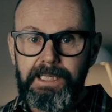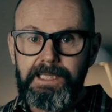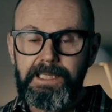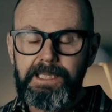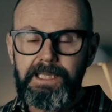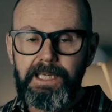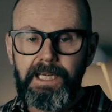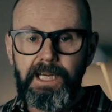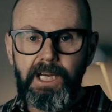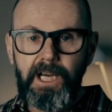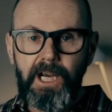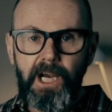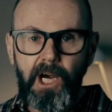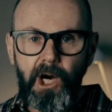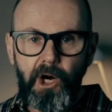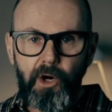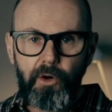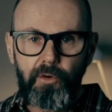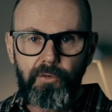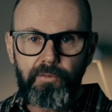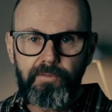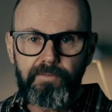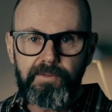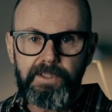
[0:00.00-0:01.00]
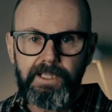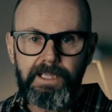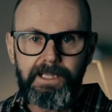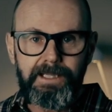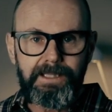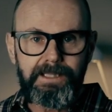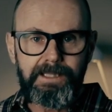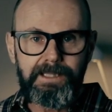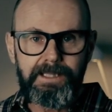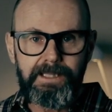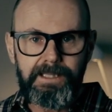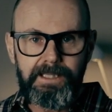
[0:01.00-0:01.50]
Sie kauft
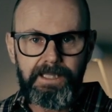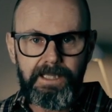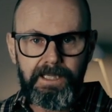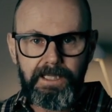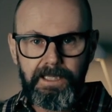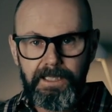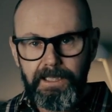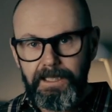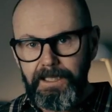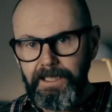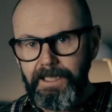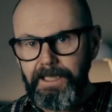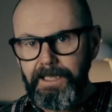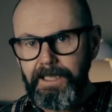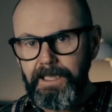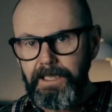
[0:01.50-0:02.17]
den